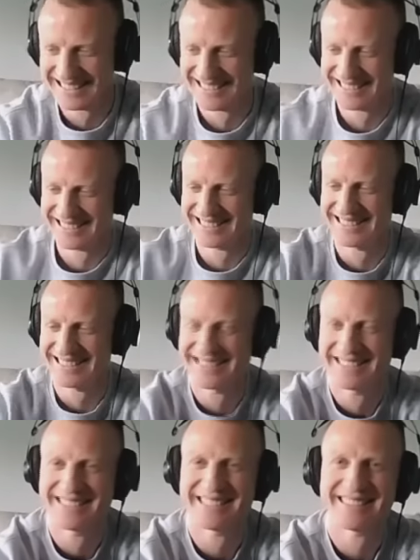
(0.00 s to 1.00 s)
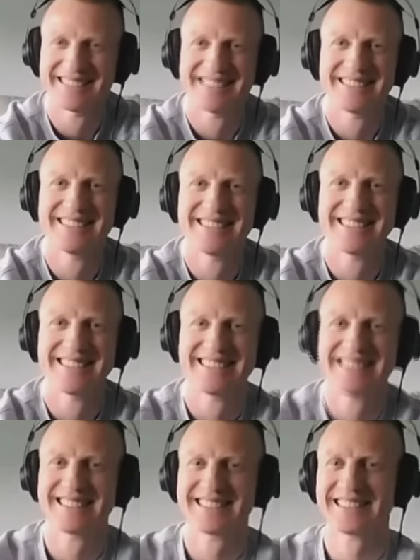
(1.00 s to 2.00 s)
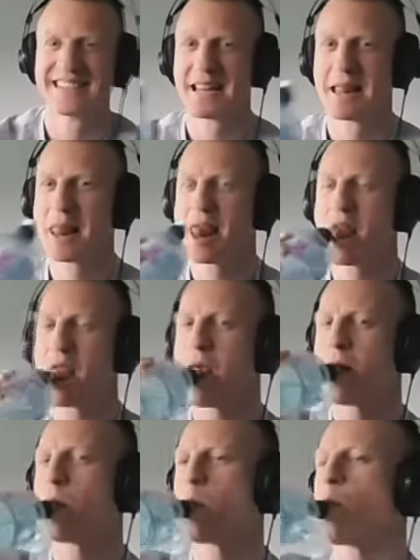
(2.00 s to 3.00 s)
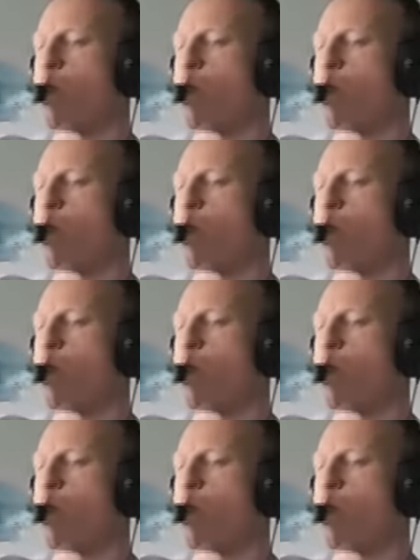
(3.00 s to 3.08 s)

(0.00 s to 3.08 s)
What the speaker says: [no speech]